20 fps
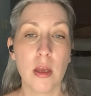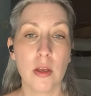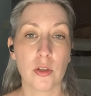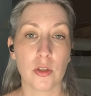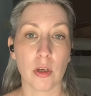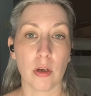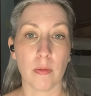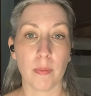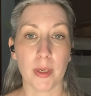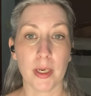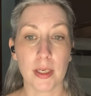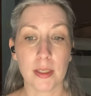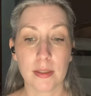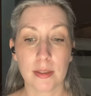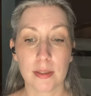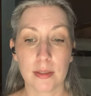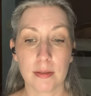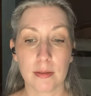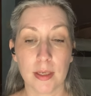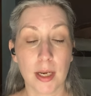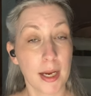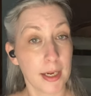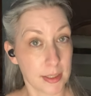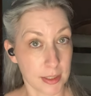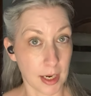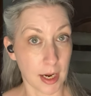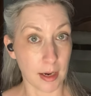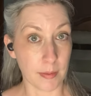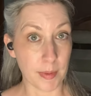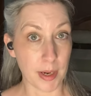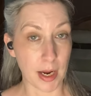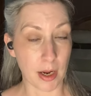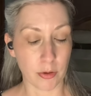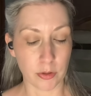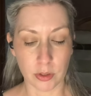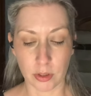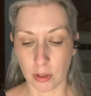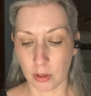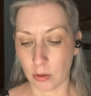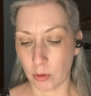So, but it's nighttime now,
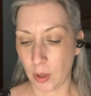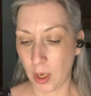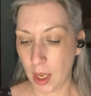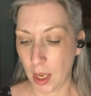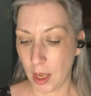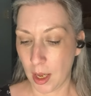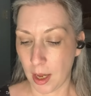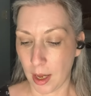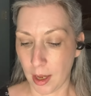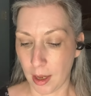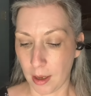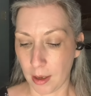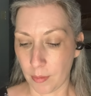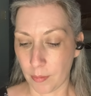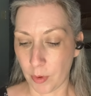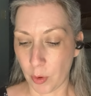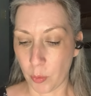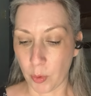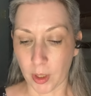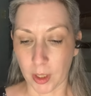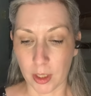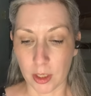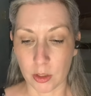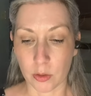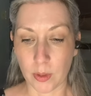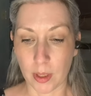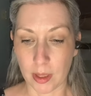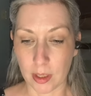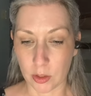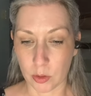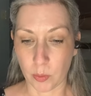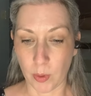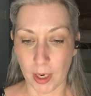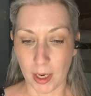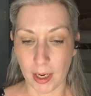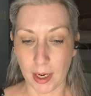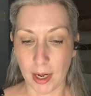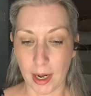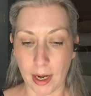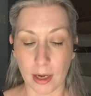so um, we're gonna do it this
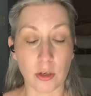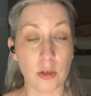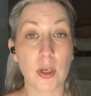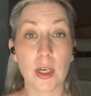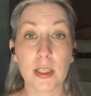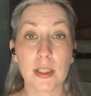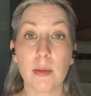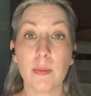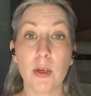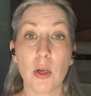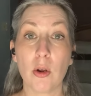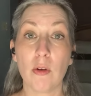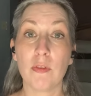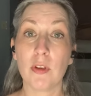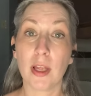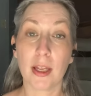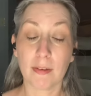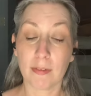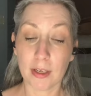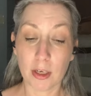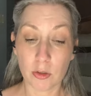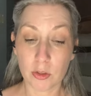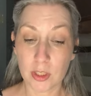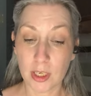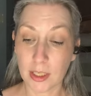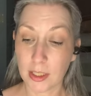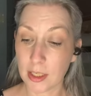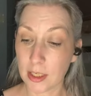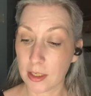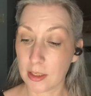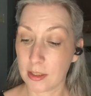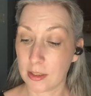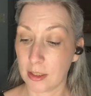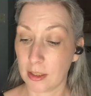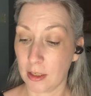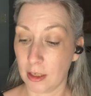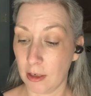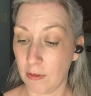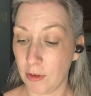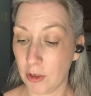way. And you guys let me know if you like videos like this.
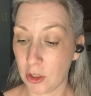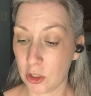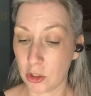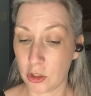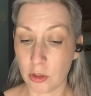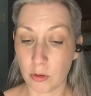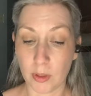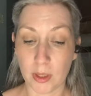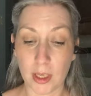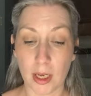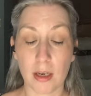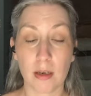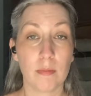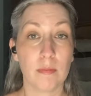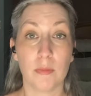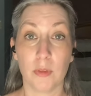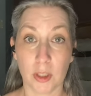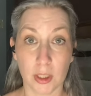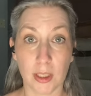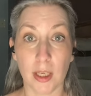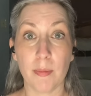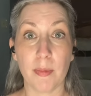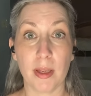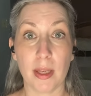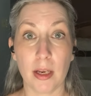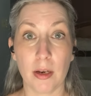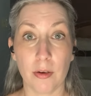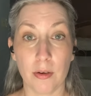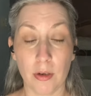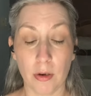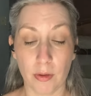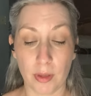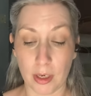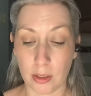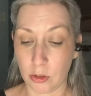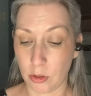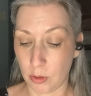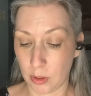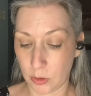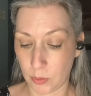If you could just do without them, you can let me that, know
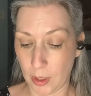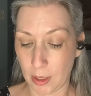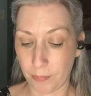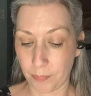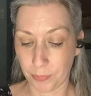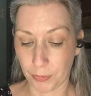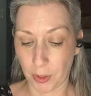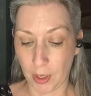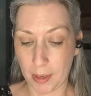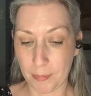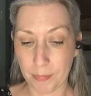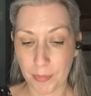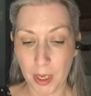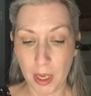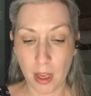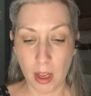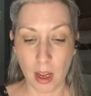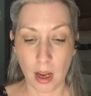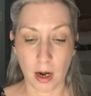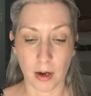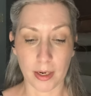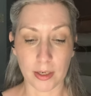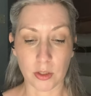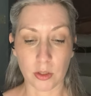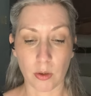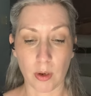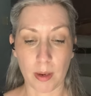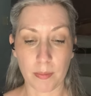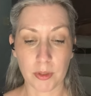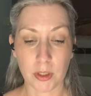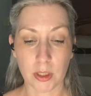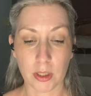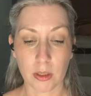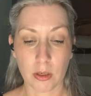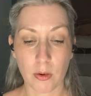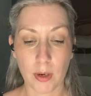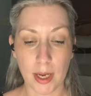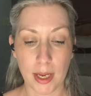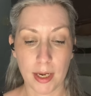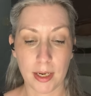that too as well, okay? All right, so I'm just gonna
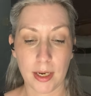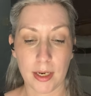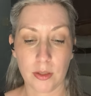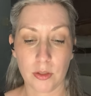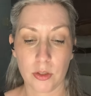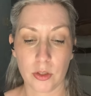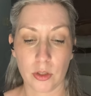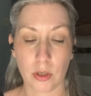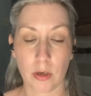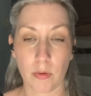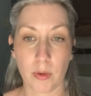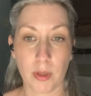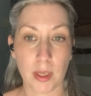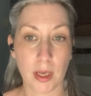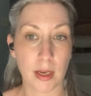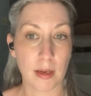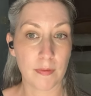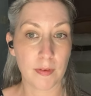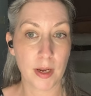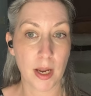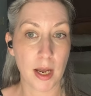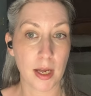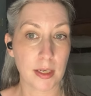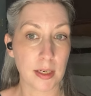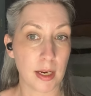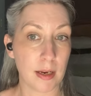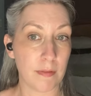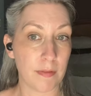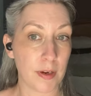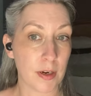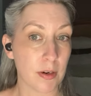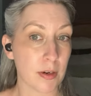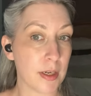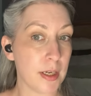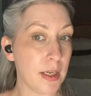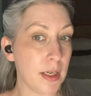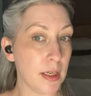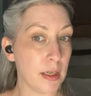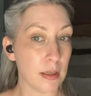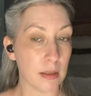go ahead and start with, I've got a
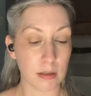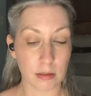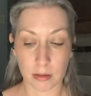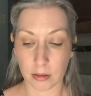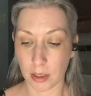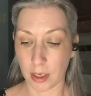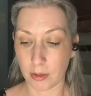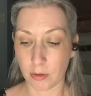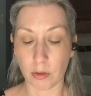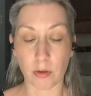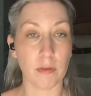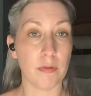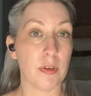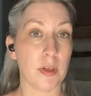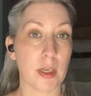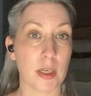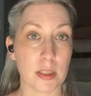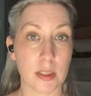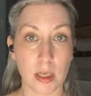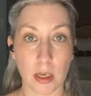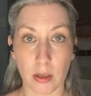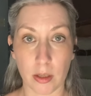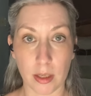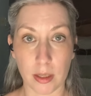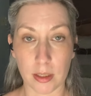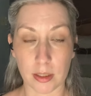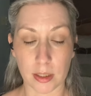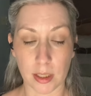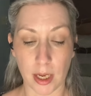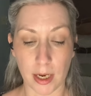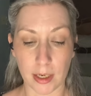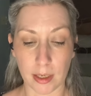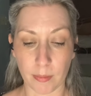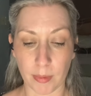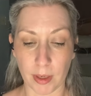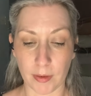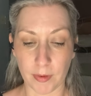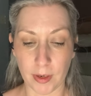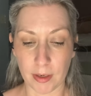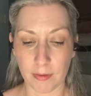very, I don't know if you can tell in this lighting,
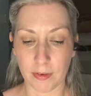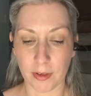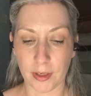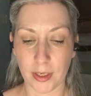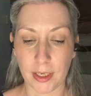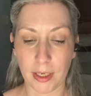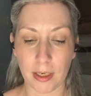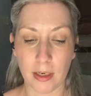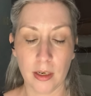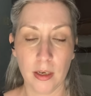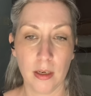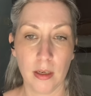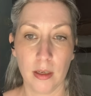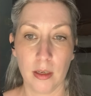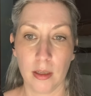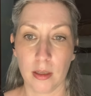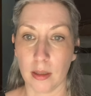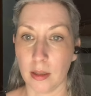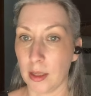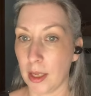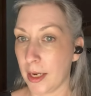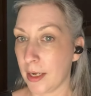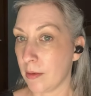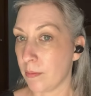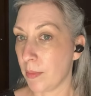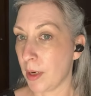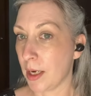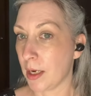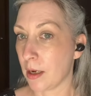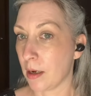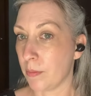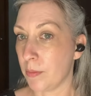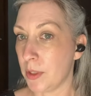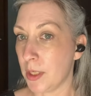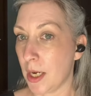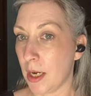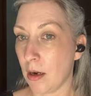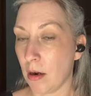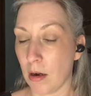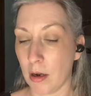but I've got a very light makeup
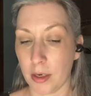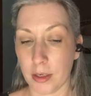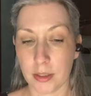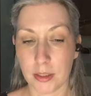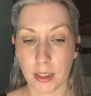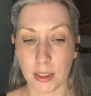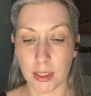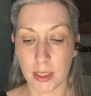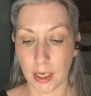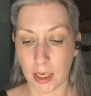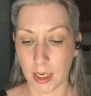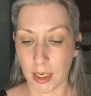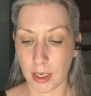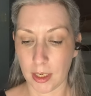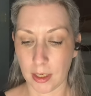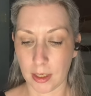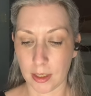day on today.